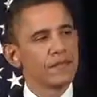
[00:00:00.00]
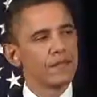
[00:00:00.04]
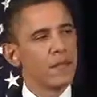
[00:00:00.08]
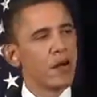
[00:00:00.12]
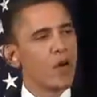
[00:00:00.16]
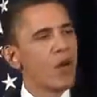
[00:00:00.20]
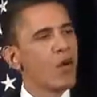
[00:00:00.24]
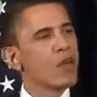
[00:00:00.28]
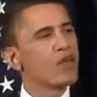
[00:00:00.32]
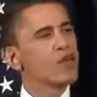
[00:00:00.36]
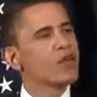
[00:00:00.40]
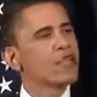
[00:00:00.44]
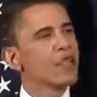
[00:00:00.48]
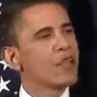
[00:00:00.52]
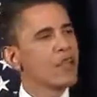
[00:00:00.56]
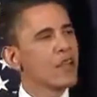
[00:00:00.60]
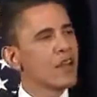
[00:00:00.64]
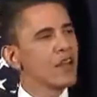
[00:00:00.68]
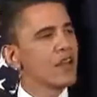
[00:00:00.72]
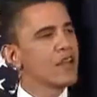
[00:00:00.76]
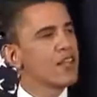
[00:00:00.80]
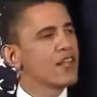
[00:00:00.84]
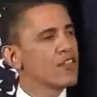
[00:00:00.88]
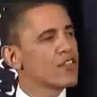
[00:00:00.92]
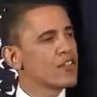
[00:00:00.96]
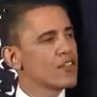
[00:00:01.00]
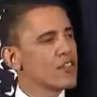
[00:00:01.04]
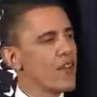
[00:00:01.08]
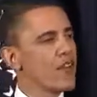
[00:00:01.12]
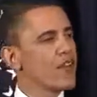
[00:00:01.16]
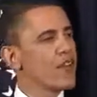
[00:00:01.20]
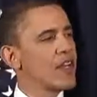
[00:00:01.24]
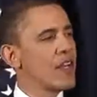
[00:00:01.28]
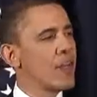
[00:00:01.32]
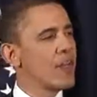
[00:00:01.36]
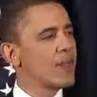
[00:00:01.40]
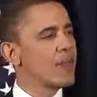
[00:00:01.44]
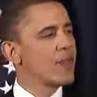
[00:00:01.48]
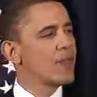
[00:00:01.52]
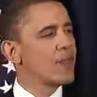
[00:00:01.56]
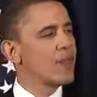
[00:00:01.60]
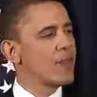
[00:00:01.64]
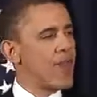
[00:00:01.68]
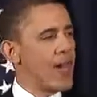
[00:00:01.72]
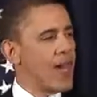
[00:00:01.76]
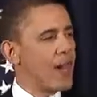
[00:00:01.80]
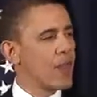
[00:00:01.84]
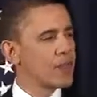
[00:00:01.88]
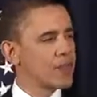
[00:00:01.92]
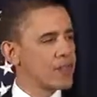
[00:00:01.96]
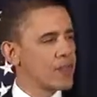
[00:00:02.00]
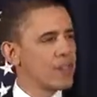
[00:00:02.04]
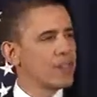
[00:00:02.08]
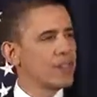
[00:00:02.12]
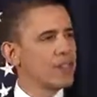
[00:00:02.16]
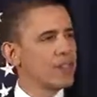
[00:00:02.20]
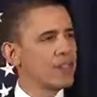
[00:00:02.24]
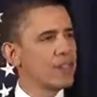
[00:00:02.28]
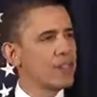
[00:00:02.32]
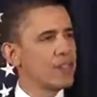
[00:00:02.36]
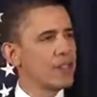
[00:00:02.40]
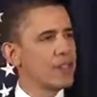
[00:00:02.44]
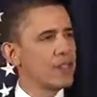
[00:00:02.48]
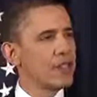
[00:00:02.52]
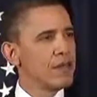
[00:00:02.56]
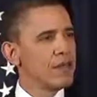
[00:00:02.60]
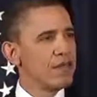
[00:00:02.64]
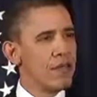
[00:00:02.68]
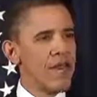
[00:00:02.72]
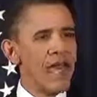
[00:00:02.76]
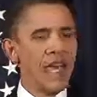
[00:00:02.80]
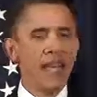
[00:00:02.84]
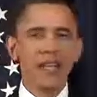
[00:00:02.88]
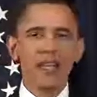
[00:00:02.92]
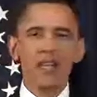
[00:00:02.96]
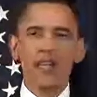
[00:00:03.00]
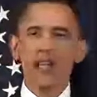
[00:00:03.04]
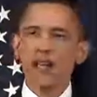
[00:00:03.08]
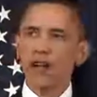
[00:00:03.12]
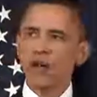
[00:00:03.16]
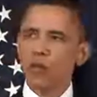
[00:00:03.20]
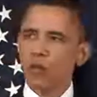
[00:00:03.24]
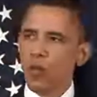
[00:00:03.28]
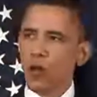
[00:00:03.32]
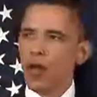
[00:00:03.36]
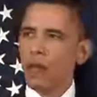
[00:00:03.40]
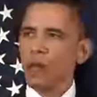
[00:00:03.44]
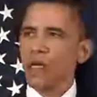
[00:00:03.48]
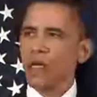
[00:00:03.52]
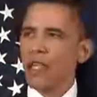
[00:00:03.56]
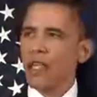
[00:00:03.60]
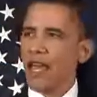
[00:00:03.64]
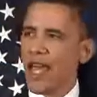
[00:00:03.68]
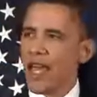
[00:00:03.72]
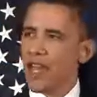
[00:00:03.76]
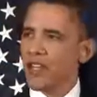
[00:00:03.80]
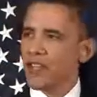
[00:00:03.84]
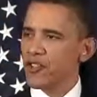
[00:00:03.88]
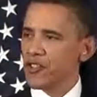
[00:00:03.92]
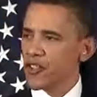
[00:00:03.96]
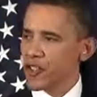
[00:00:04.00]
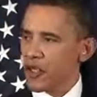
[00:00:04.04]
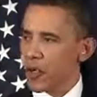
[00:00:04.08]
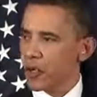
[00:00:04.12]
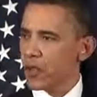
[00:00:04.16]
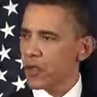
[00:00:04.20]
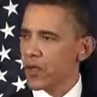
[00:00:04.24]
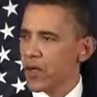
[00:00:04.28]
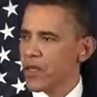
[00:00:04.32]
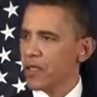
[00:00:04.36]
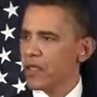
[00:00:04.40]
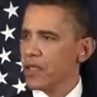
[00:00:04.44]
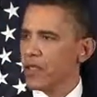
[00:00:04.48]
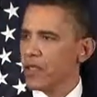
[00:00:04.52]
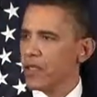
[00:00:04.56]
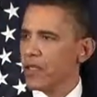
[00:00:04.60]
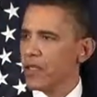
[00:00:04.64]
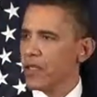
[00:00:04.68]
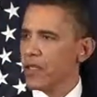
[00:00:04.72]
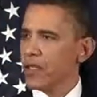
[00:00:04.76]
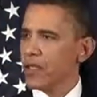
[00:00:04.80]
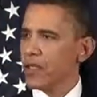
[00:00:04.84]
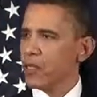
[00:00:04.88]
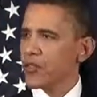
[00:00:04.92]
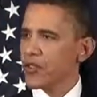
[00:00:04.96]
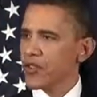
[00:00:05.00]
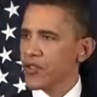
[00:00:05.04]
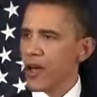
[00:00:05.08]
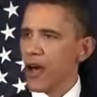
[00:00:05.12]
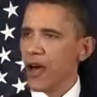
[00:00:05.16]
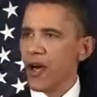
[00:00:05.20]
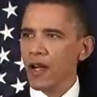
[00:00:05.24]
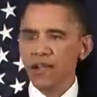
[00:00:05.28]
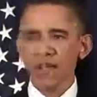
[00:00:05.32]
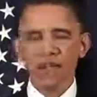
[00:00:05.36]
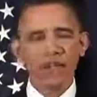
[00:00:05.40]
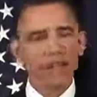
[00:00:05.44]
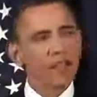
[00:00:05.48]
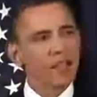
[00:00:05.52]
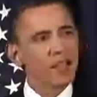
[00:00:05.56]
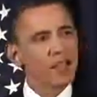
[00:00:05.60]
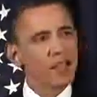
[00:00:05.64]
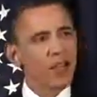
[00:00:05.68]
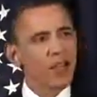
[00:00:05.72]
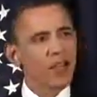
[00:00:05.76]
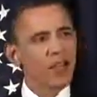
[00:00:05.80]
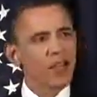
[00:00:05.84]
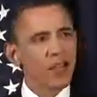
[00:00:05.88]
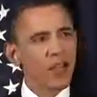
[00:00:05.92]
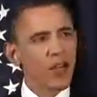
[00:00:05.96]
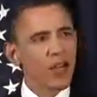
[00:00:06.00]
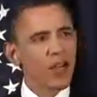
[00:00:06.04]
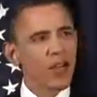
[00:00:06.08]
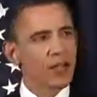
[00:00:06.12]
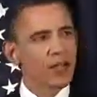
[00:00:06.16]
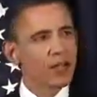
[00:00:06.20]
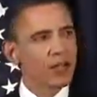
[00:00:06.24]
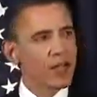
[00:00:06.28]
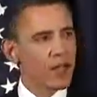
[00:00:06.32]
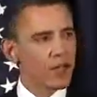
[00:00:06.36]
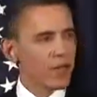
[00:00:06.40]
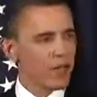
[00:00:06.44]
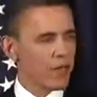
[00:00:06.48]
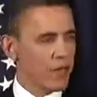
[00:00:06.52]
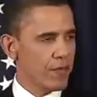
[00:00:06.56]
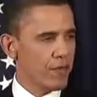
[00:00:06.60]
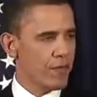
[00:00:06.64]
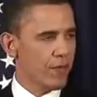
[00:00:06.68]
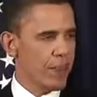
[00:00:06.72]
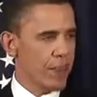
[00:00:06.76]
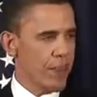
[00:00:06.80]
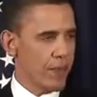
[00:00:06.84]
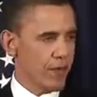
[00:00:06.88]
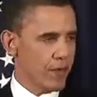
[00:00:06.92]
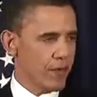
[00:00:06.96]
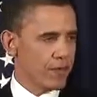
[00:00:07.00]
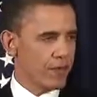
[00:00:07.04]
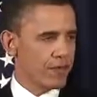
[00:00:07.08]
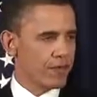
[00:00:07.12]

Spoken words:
home to nearly 700,000 men, women, and children who sought their freedom from fear.